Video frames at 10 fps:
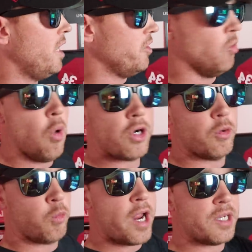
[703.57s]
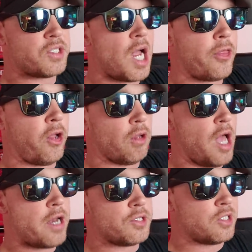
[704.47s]
and you wanted to rank South
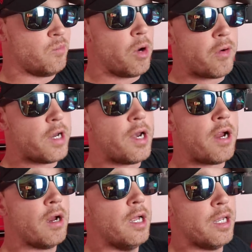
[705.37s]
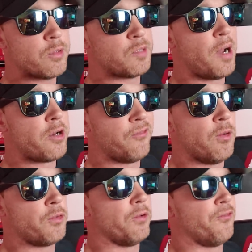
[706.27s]
Carolina somewhere in there, it was about the
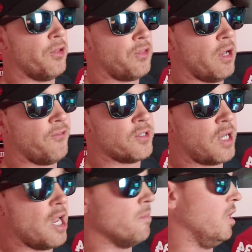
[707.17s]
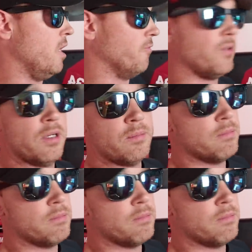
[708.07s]
fourth or fifth toughest game left.